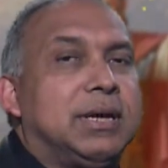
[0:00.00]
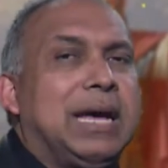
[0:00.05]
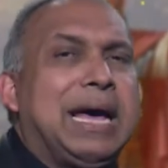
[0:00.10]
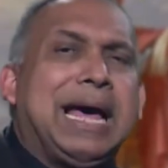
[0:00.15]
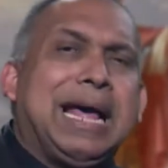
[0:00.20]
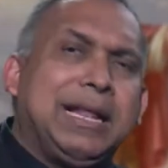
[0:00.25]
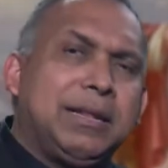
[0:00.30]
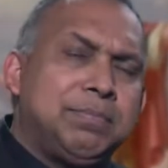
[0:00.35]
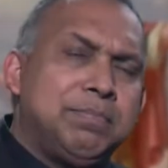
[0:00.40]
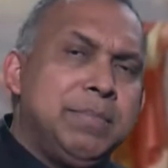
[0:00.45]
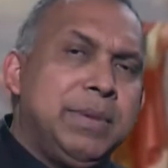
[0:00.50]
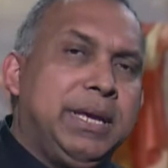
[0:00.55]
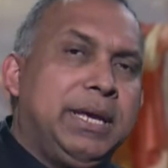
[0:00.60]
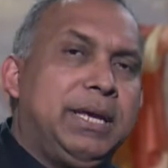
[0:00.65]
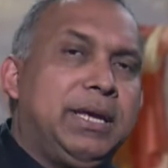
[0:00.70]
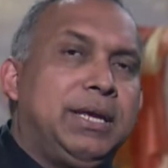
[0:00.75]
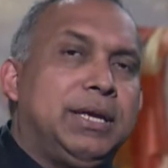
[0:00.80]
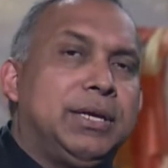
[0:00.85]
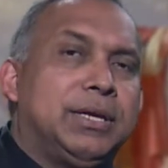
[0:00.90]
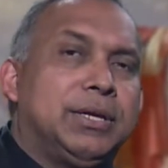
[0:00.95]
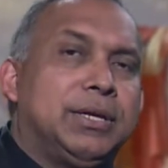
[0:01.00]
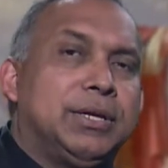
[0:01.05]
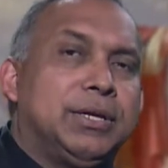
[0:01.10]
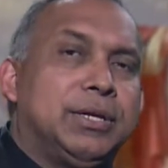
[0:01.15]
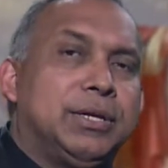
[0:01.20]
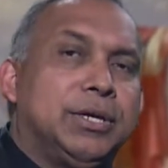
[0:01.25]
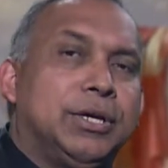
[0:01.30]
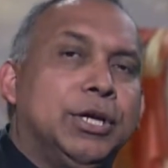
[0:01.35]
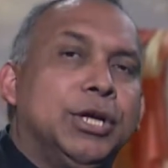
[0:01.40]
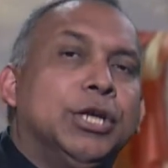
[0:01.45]
help me
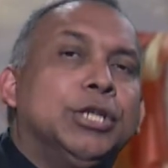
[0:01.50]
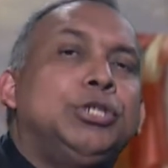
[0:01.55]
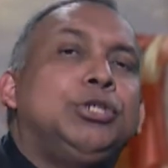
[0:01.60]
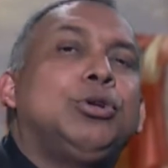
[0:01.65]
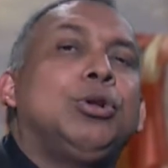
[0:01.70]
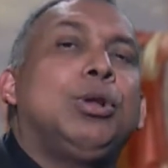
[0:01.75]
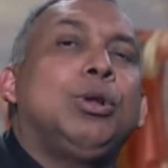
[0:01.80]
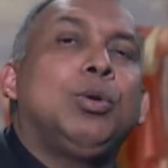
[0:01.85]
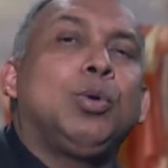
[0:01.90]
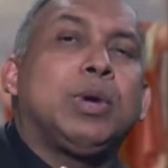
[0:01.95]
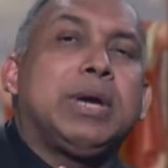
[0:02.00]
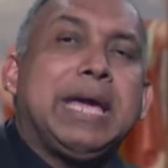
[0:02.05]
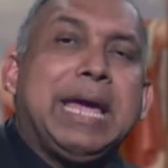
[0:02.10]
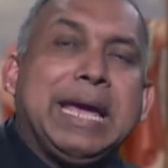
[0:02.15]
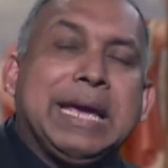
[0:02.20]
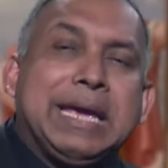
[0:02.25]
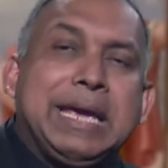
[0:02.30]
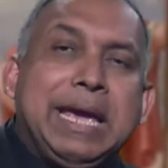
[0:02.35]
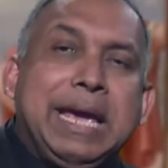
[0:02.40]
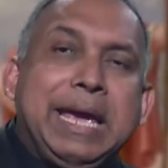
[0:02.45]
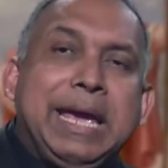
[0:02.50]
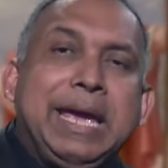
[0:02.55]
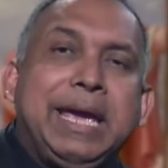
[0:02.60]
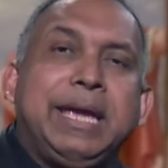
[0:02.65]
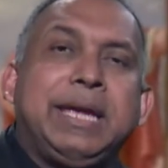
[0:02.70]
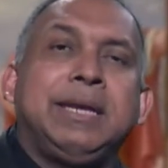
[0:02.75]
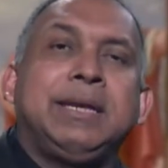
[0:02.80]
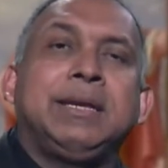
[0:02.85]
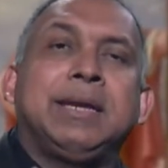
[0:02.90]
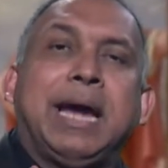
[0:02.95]
to look
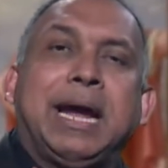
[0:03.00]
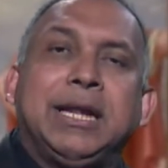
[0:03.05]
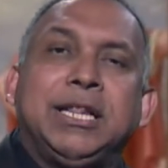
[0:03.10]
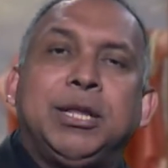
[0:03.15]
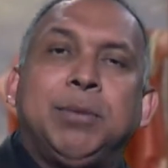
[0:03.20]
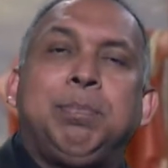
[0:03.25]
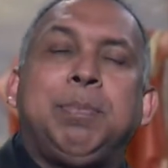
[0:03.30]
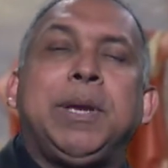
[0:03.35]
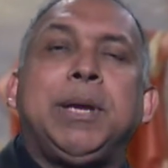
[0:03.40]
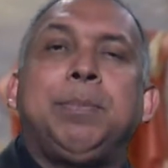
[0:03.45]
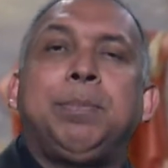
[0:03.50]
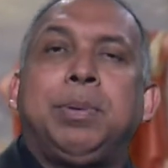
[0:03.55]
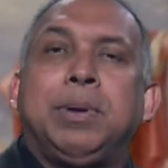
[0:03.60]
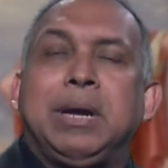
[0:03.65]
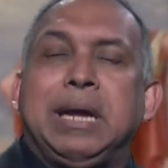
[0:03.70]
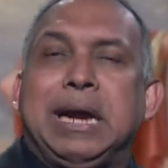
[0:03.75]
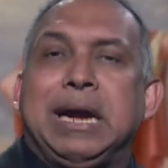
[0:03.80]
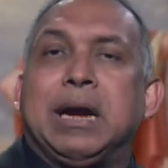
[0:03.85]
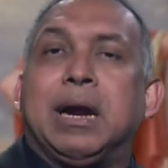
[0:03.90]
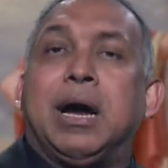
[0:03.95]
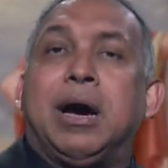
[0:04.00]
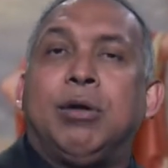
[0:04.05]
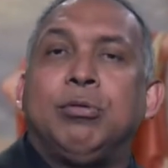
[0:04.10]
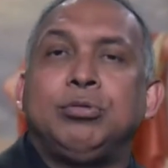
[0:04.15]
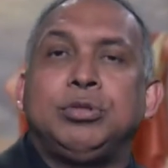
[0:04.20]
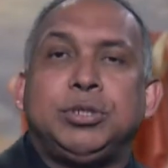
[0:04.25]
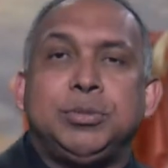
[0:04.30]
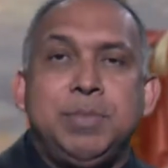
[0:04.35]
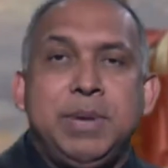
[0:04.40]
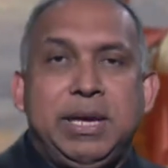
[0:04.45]
again at the people
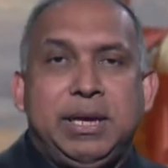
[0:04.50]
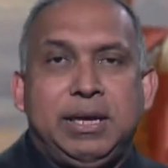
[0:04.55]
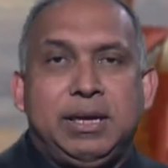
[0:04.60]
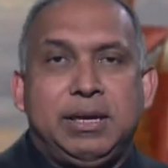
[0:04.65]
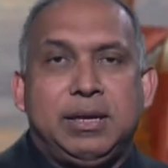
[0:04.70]
around me.